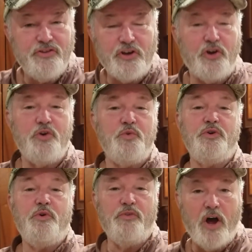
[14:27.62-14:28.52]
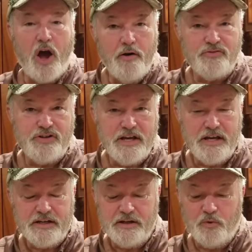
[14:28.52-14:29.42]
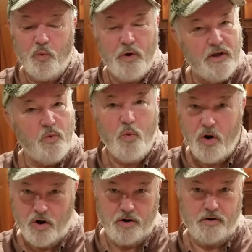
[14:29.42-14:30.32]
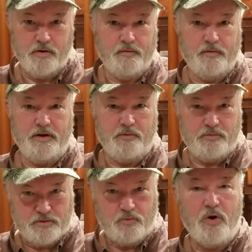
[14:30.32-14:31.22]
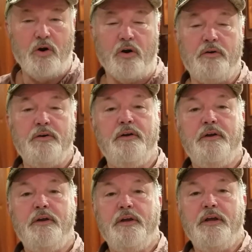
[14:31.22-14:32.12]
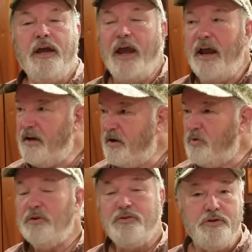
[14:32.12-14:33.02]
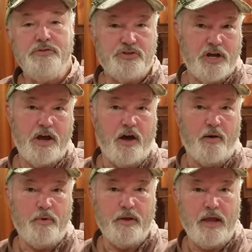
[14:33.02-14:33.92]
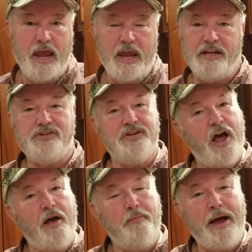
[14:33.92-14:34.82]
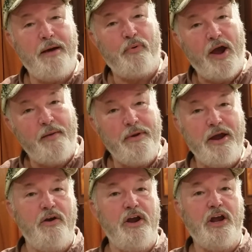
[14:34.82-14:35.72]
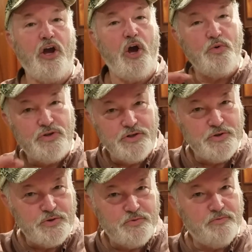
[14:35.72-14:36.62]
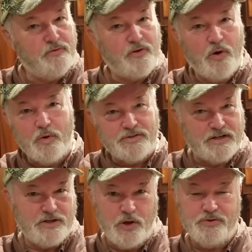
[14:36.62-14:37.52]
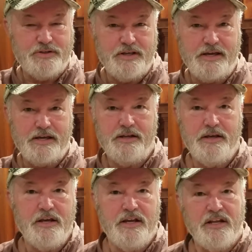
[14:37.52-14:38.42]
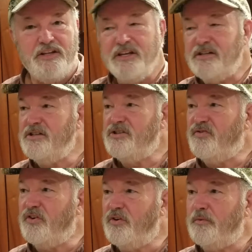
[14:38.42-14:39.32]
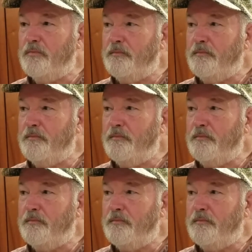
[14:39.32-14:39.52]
the Guru on the offset will work. It will work. And it will do the job. It's not my primary go-to, of course, I told you that. This is for